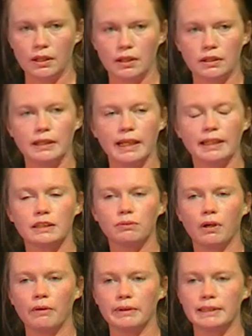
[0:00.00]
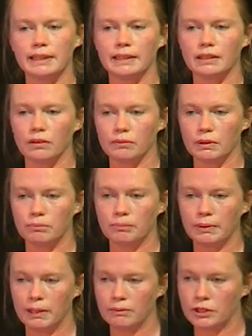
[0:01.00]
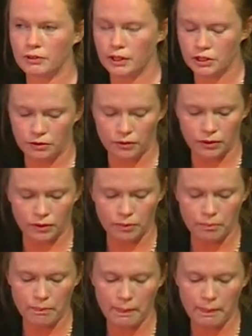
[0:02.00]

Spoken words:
So that's why we set up the Payment Strategy Forum.